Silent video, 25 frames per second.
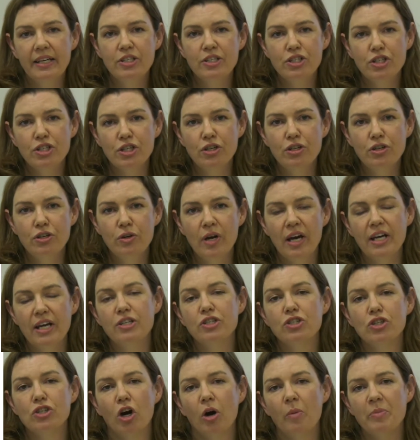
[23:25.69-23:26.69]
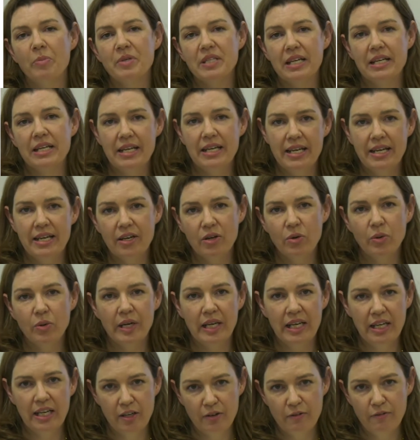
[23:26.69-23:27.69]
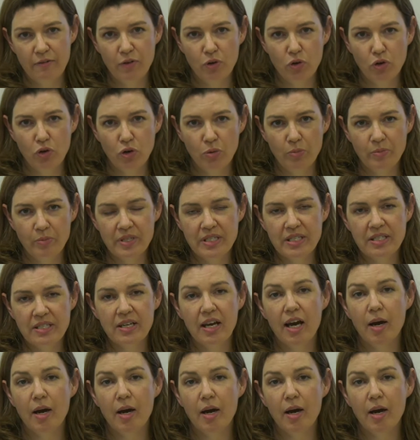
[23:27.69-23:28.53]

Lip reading: to adopt an equity-informed